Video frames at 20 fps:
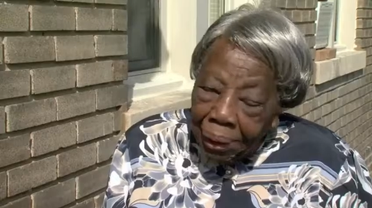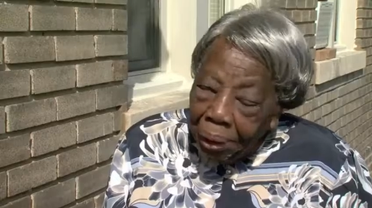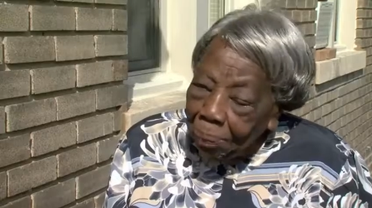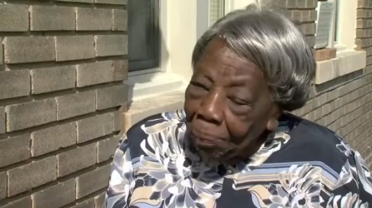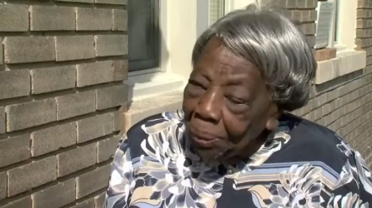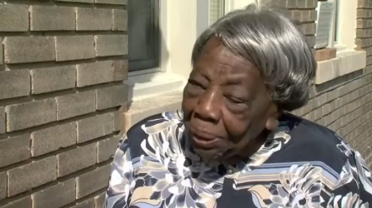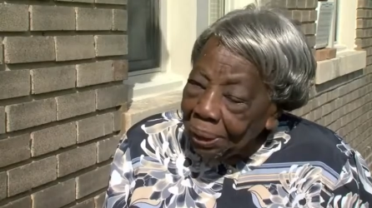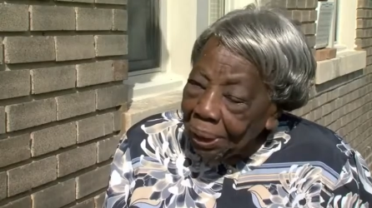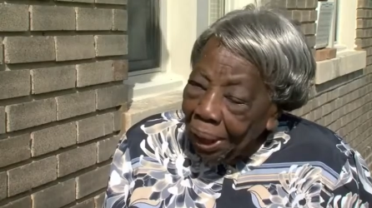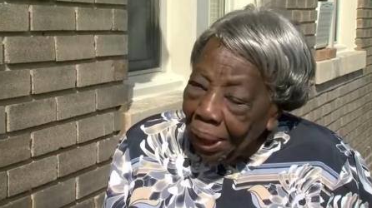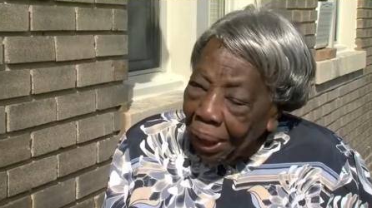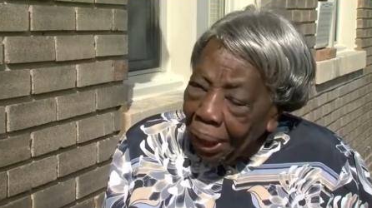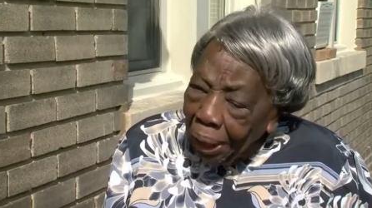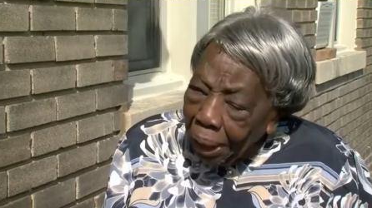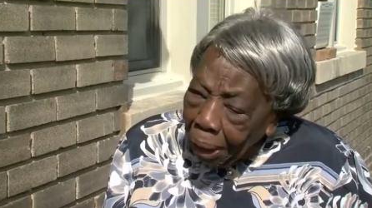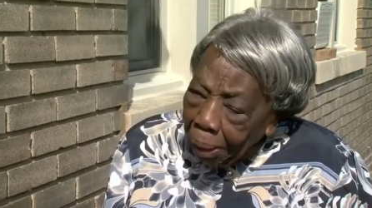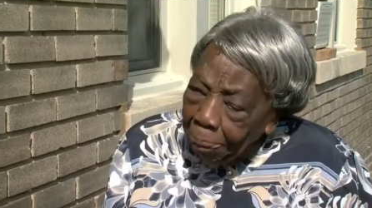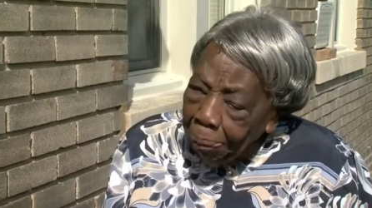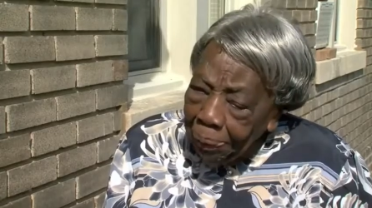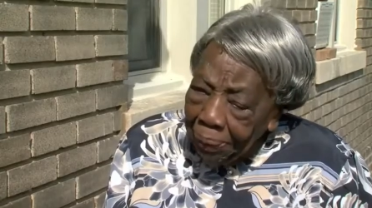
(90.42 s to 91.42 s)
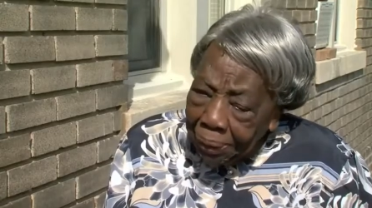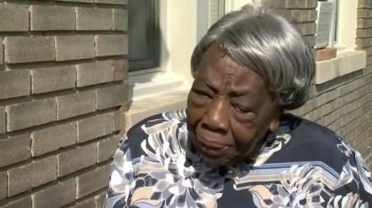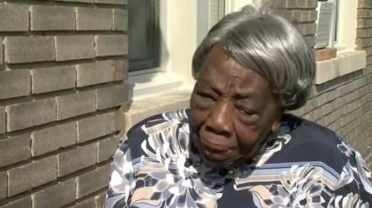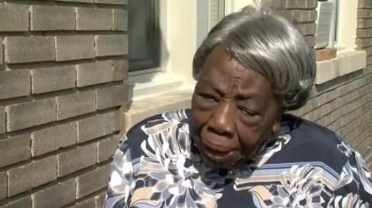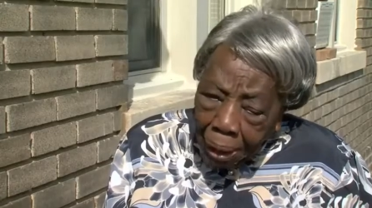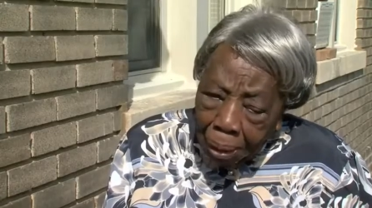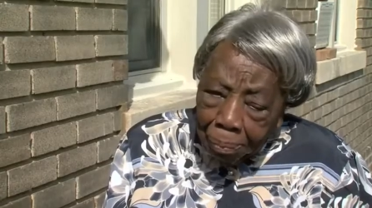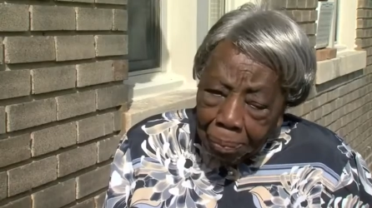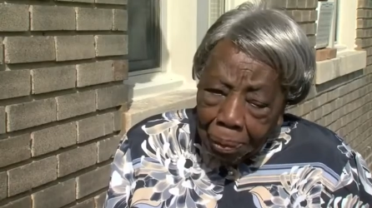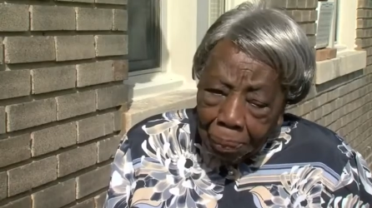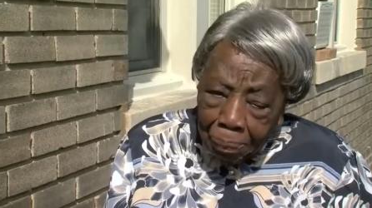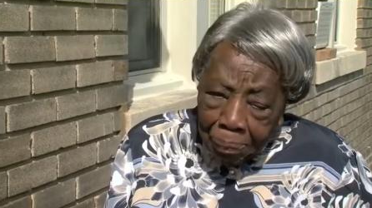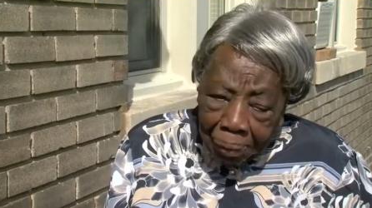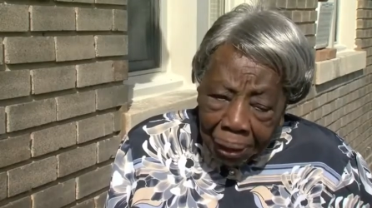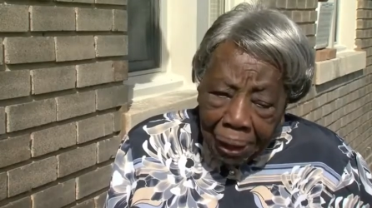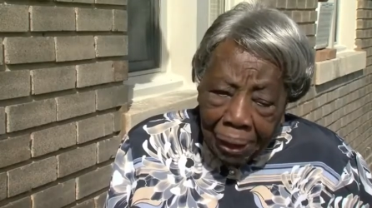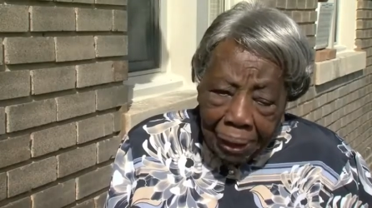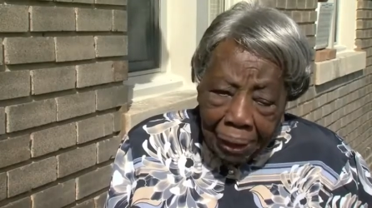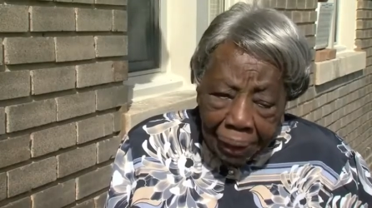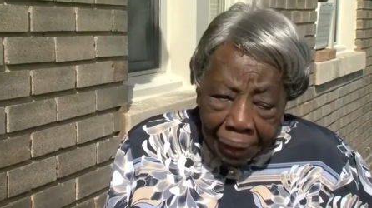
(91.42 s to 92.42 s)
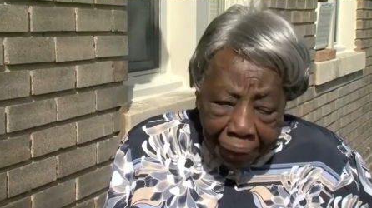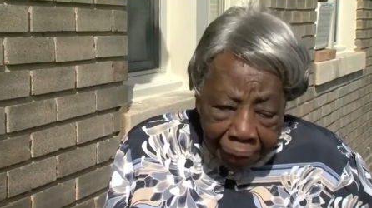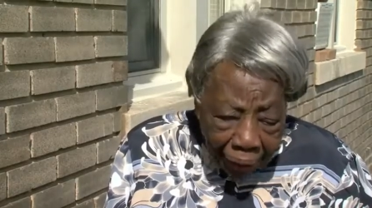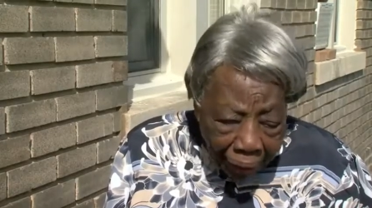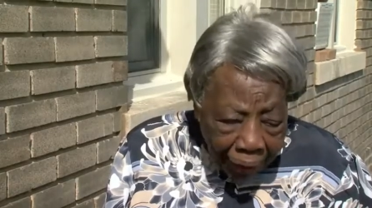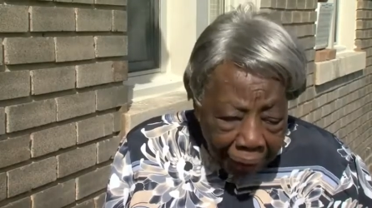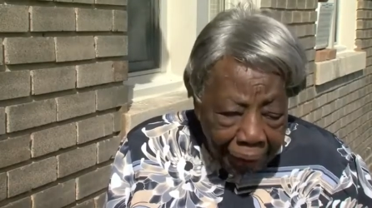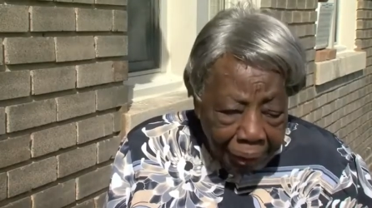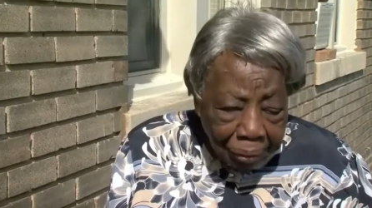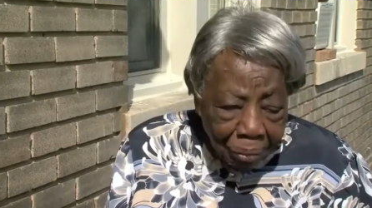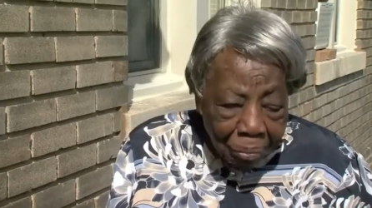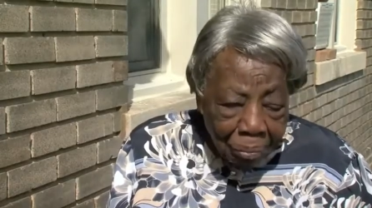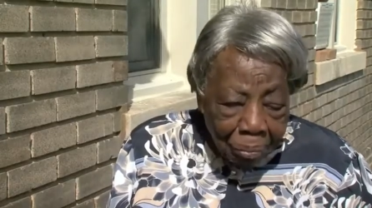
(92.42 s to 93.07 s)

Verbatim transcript: It was a happy time of my life